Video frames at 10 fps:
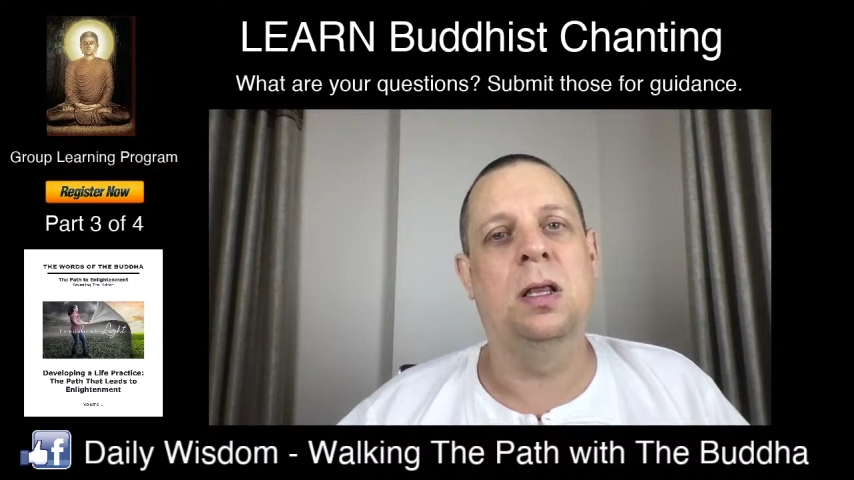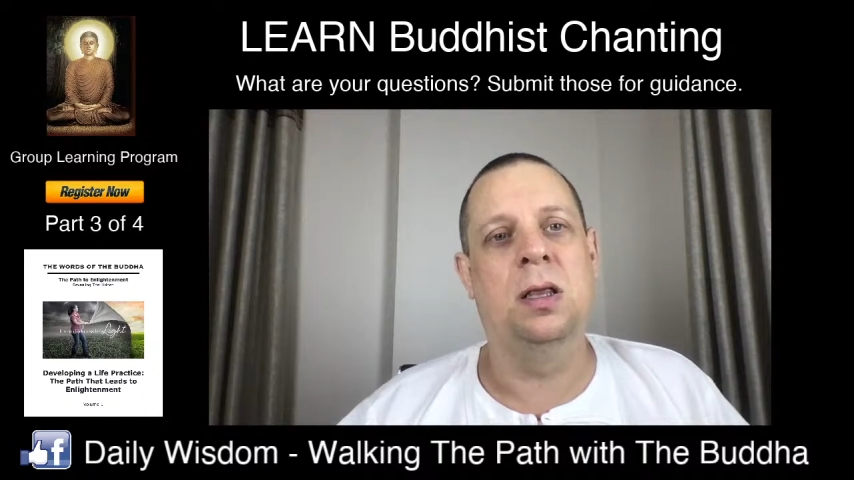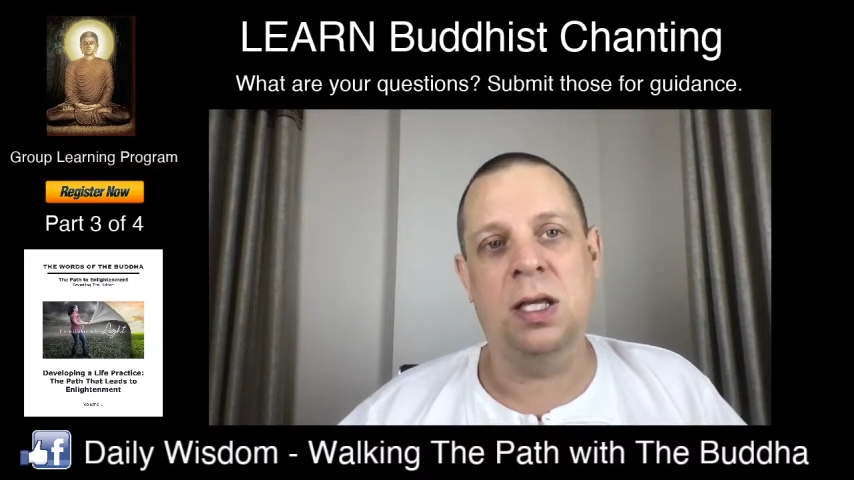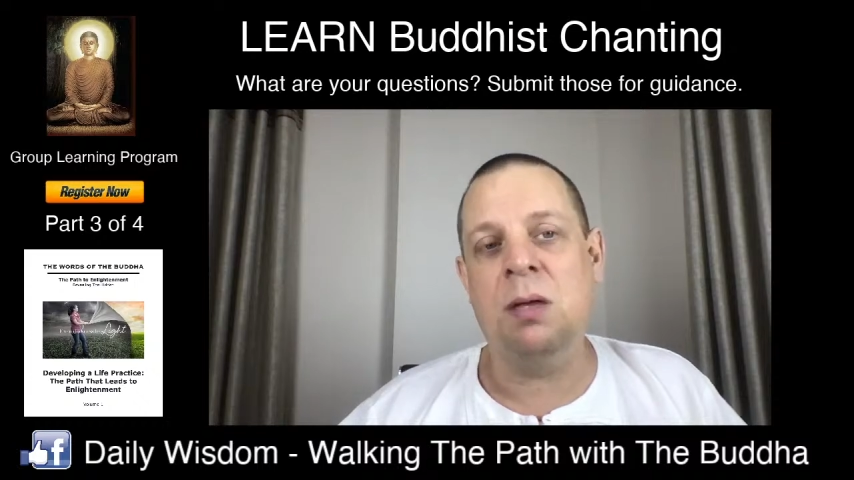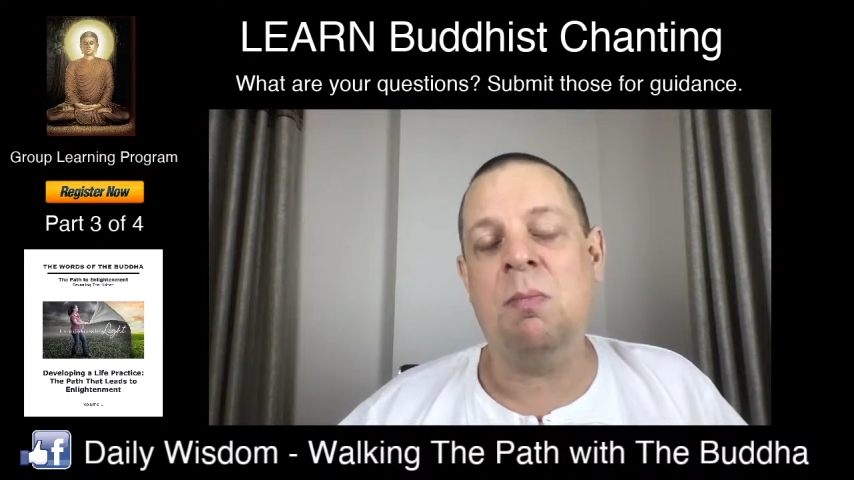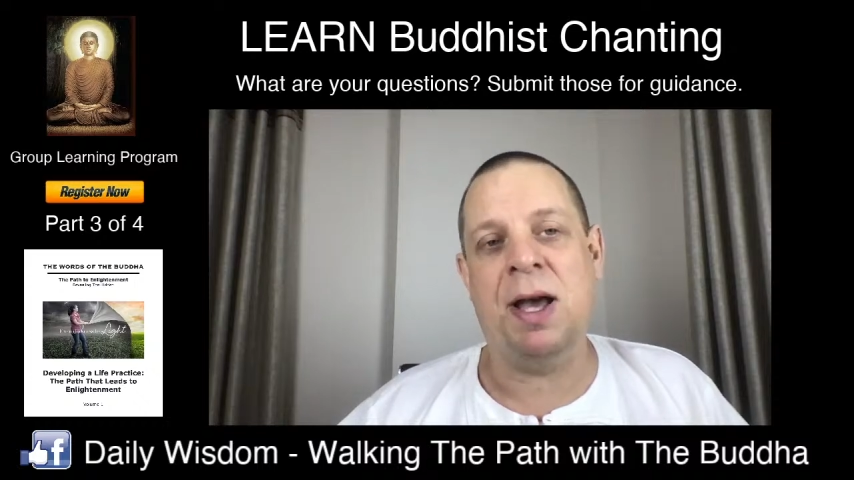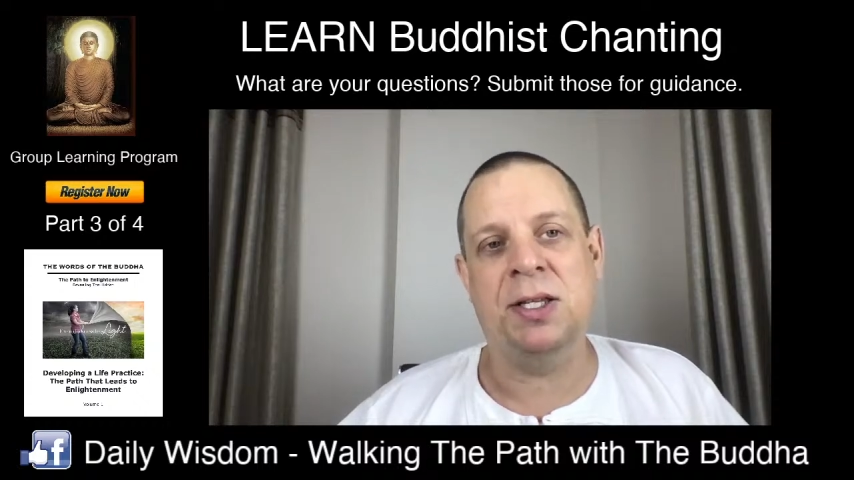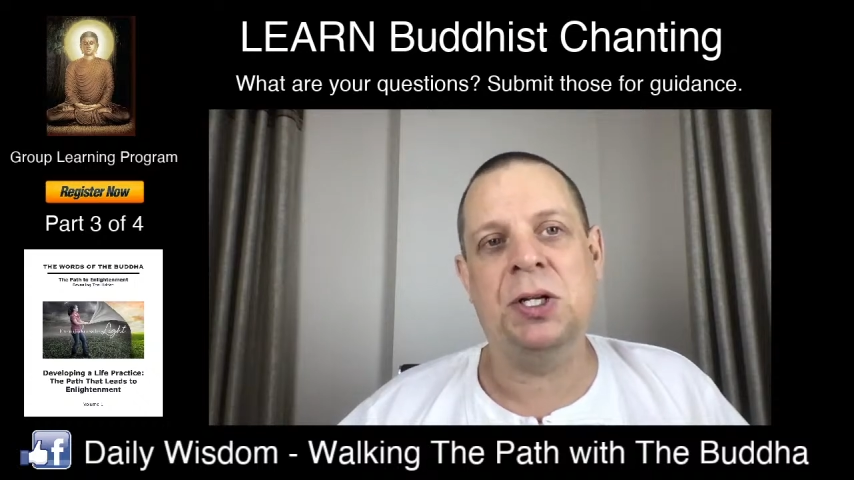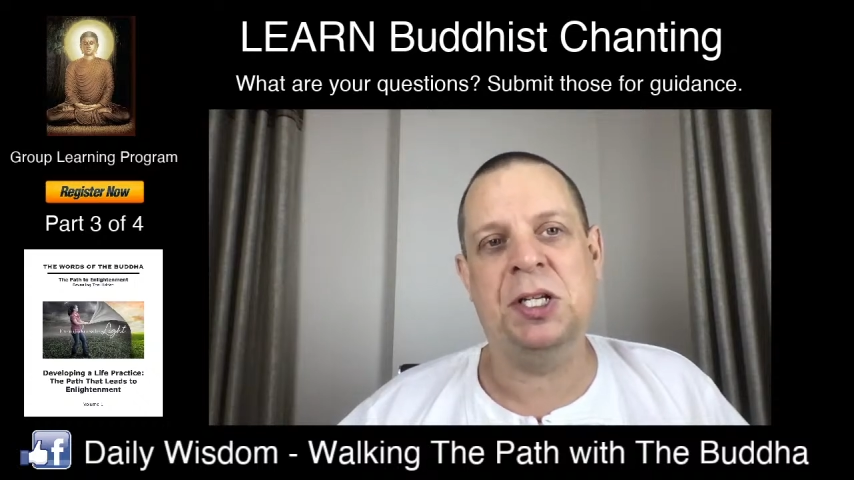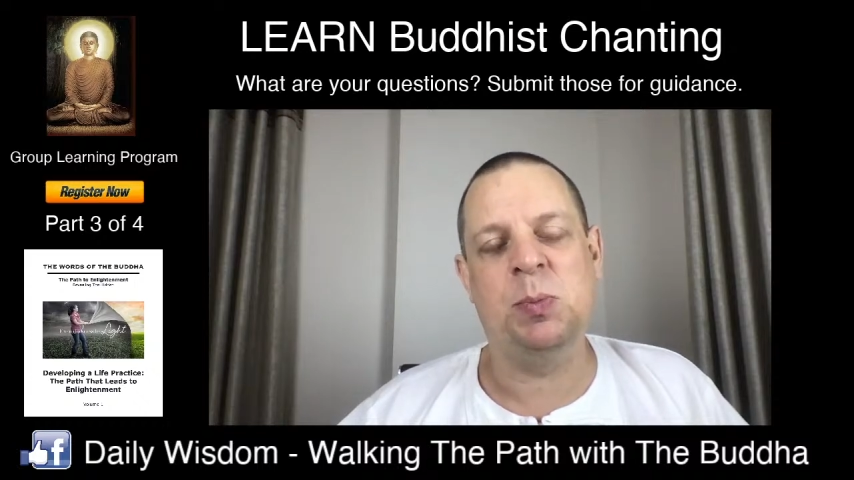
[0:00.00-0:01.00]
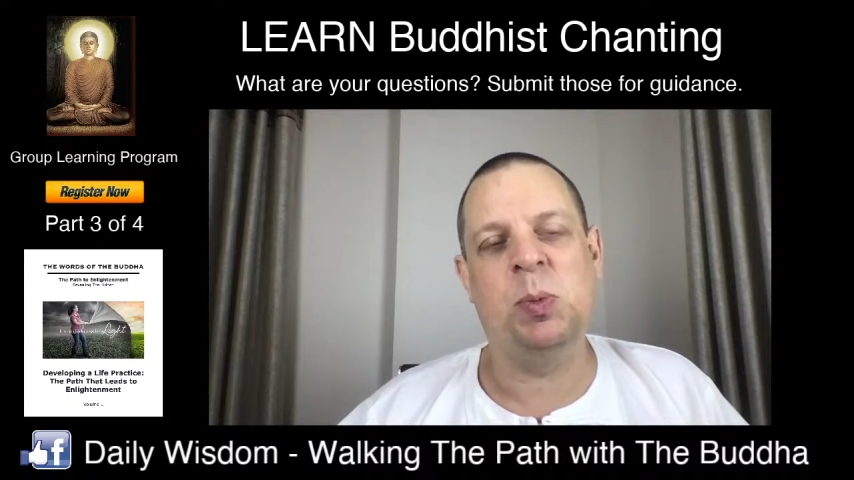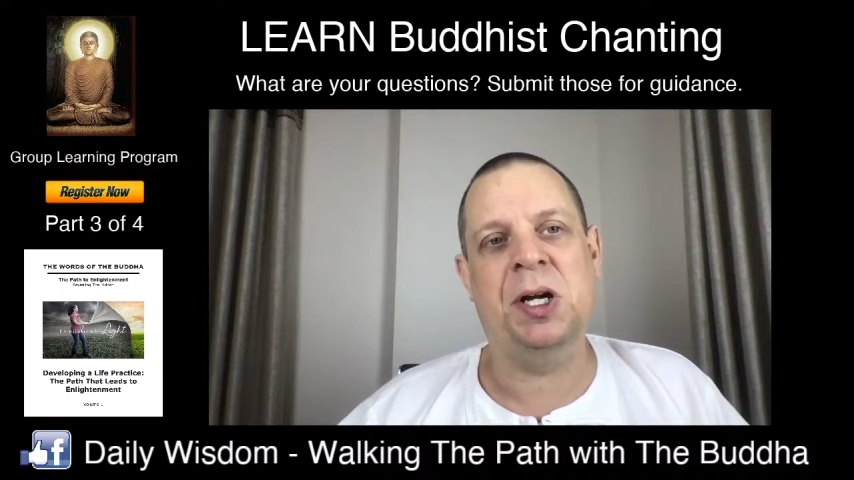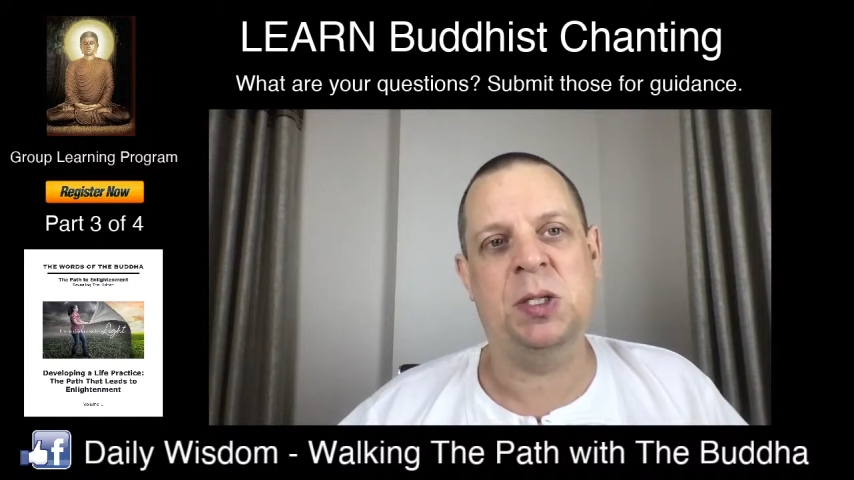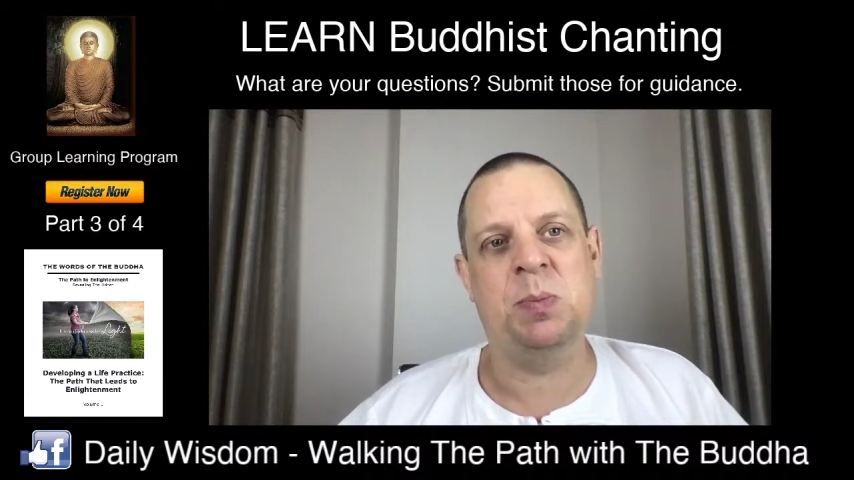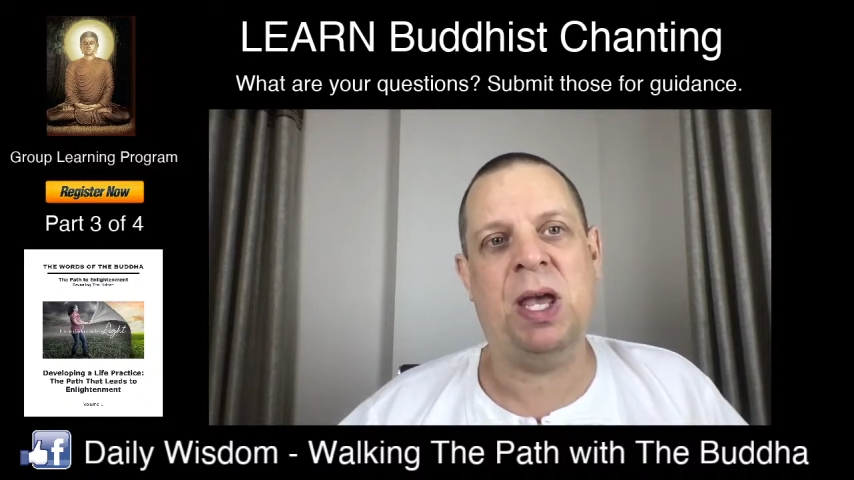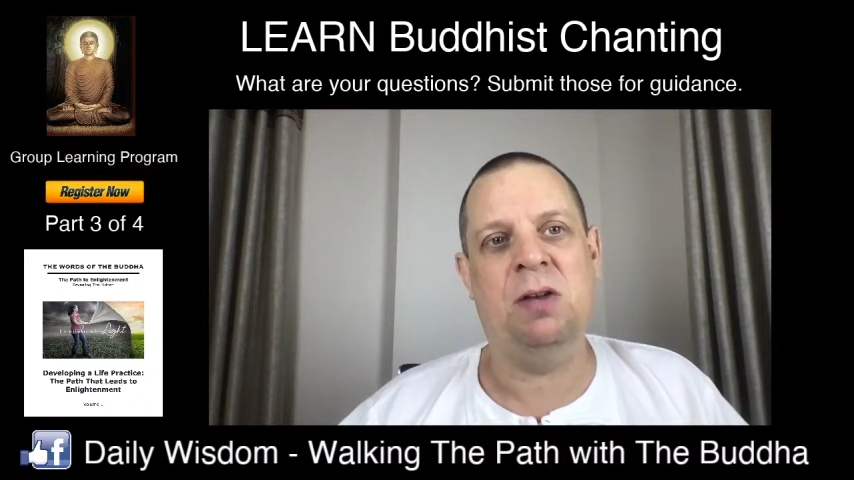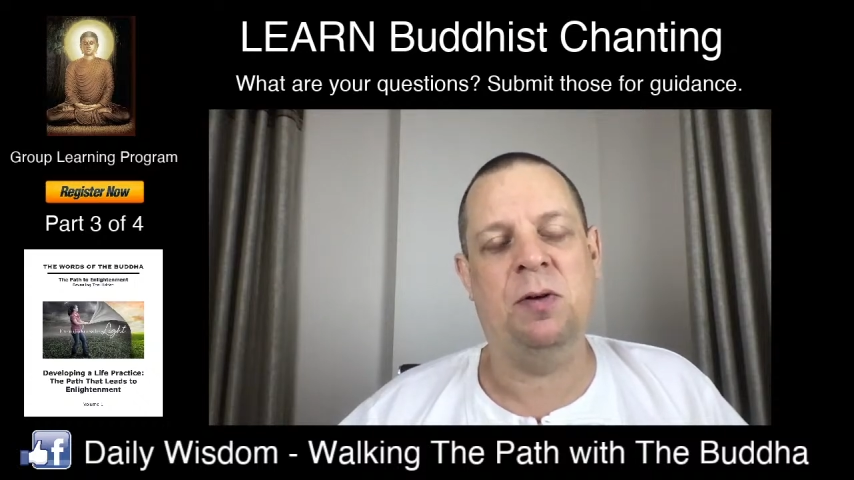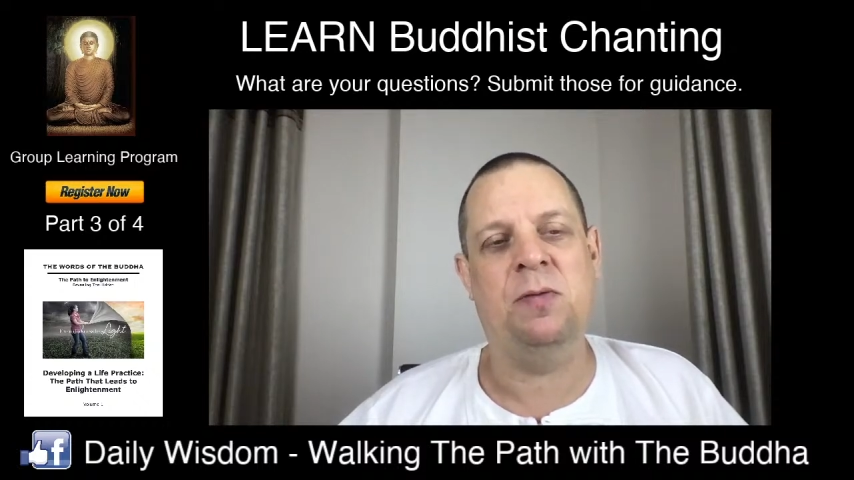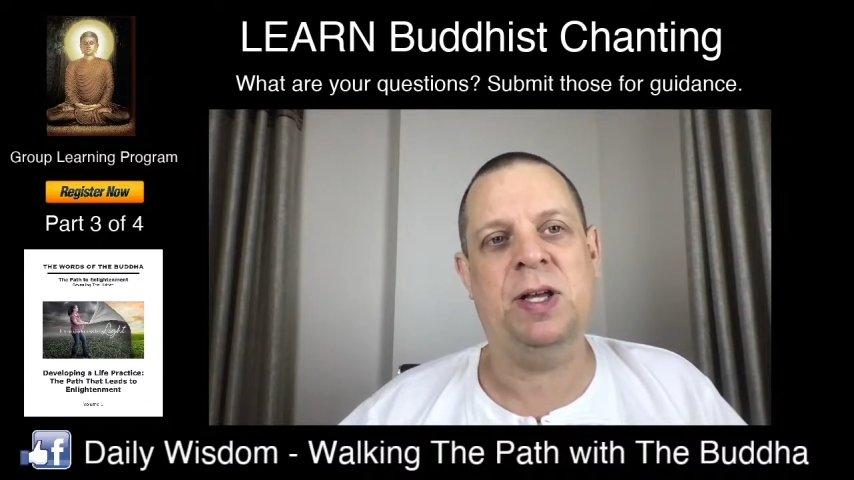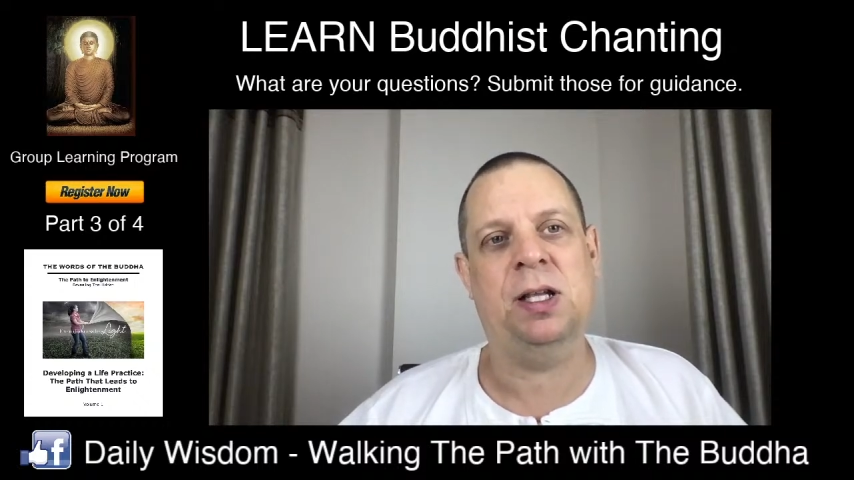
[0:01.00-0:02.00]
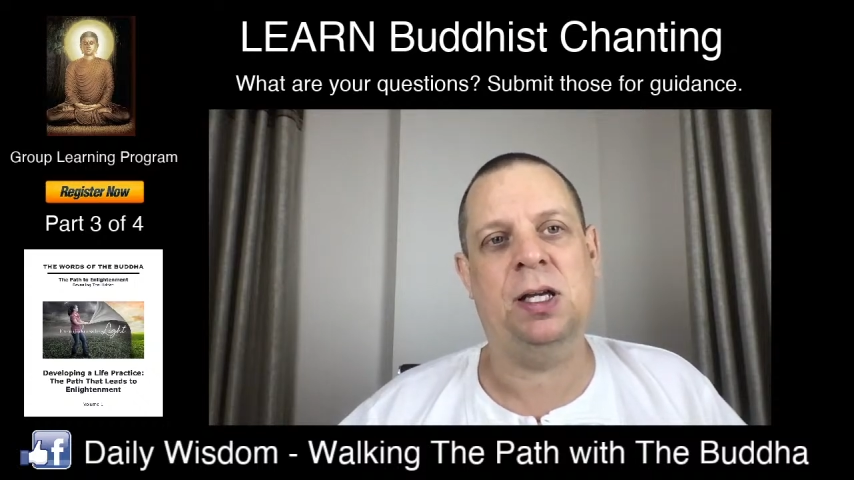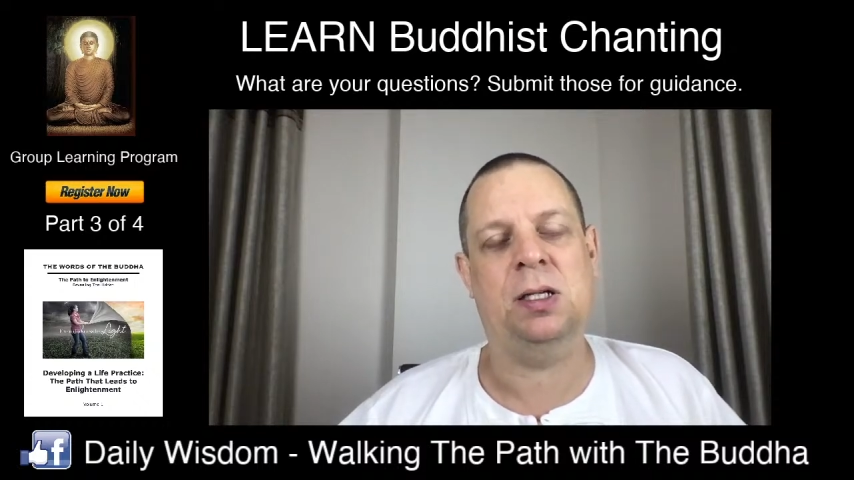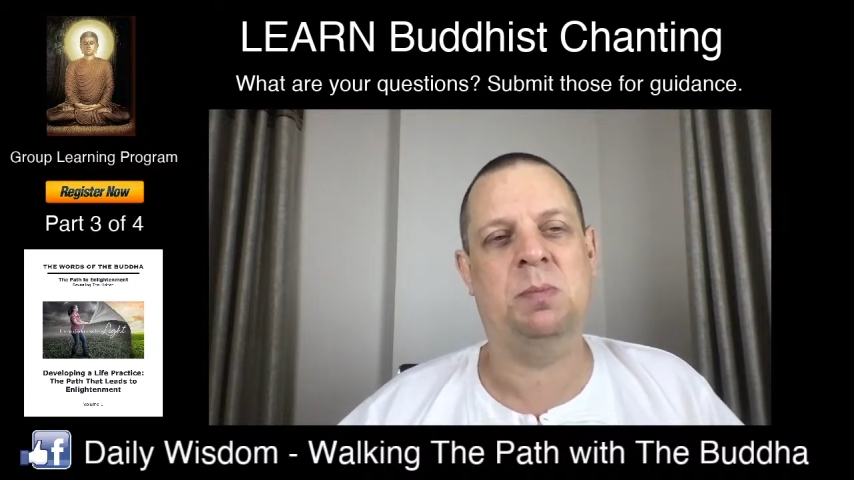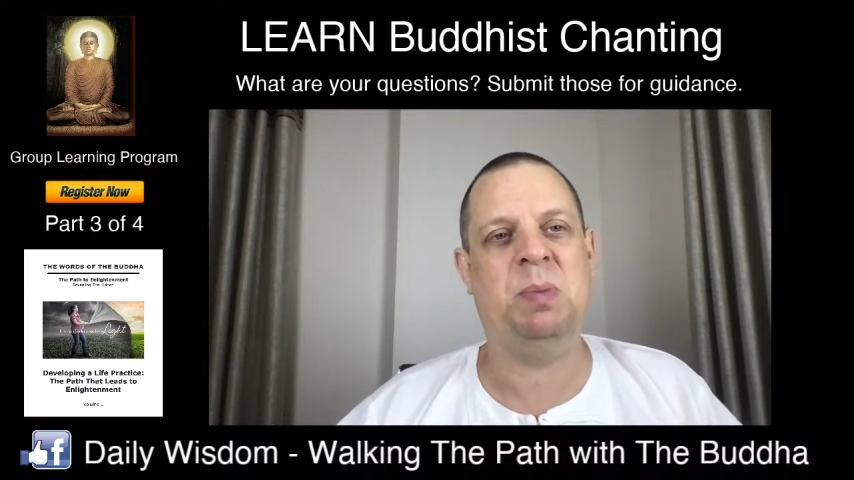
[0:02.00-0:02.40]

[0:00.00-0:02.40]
then the mind's going to experience painful feelings,